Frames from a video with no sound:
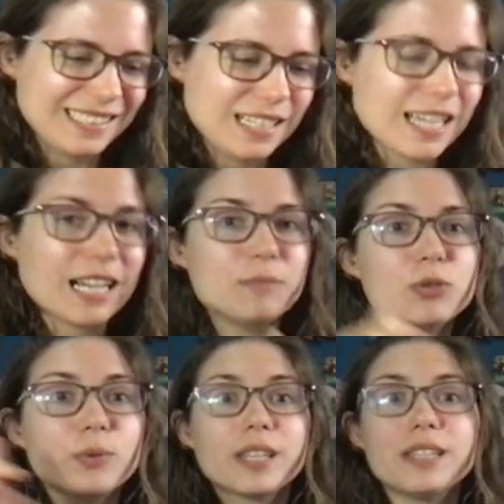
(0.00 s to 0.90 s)
And I'm
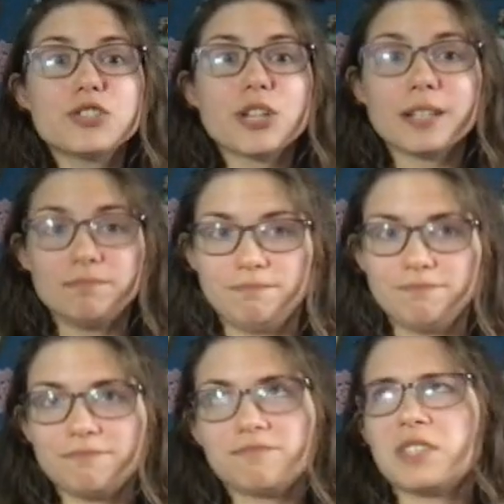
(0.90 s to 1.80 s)
doing
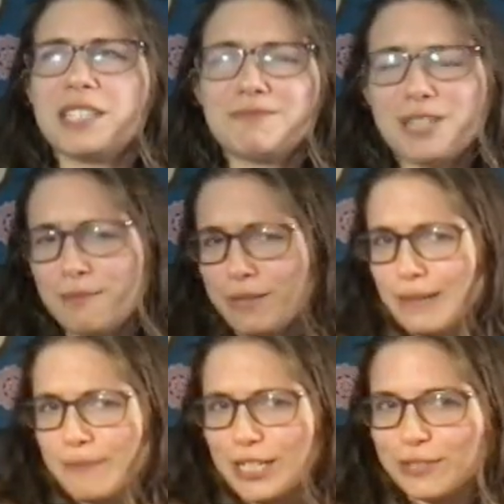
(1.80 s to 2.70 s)
the
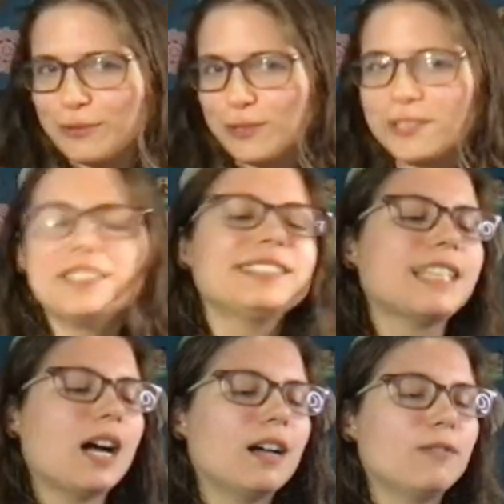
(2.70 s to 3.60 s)
tumbling block rolls
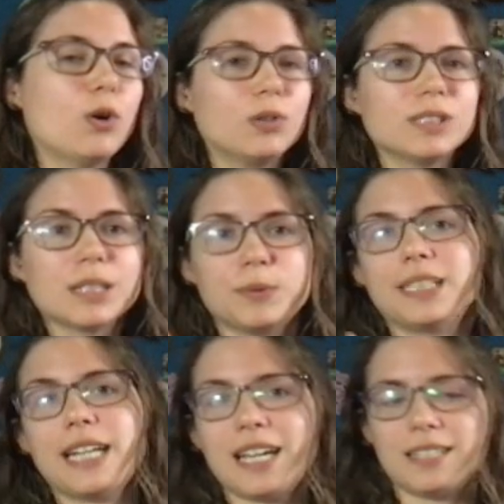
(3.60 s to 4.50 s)
of only
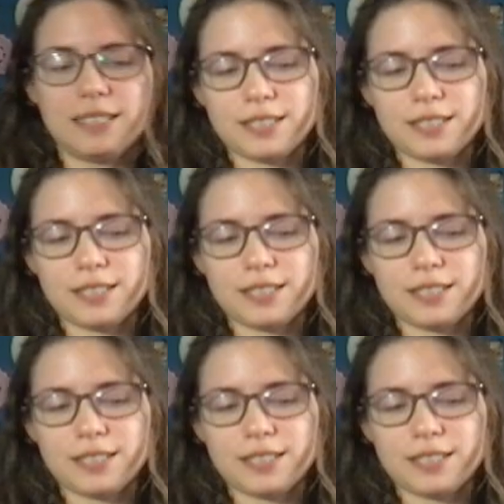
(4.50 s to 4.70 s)
one hand.